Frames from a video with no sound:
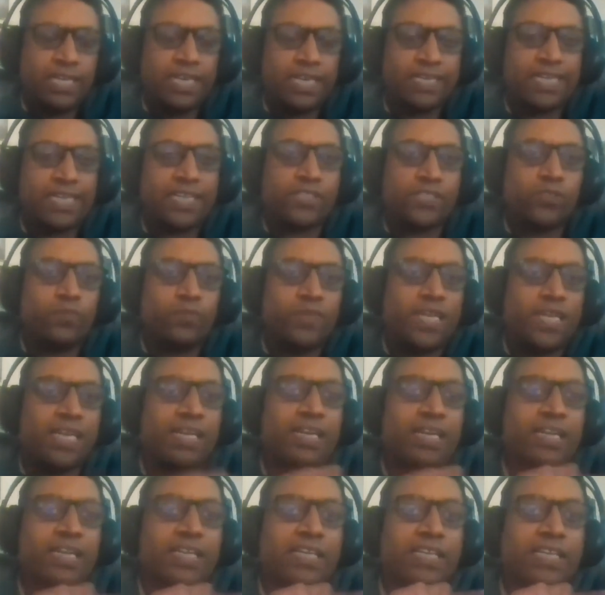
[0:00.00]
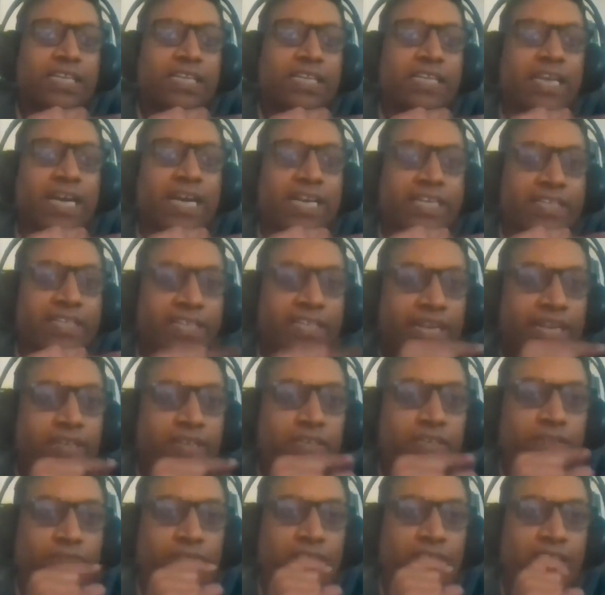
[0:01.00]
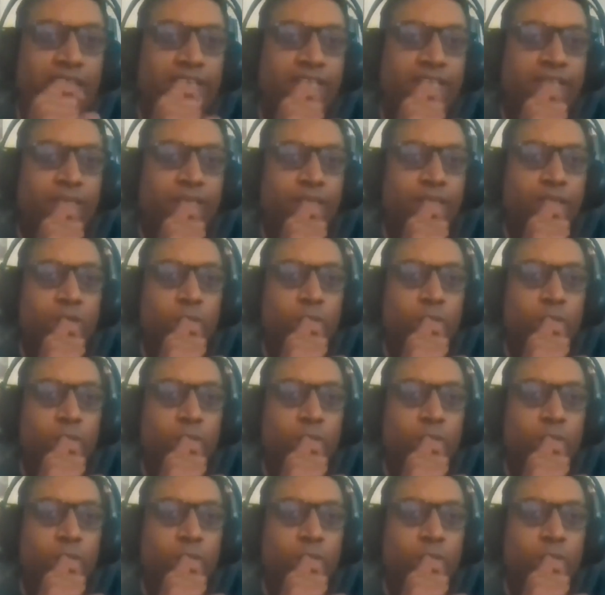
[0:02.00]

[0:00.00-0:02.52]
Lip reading: It has to very clearly identify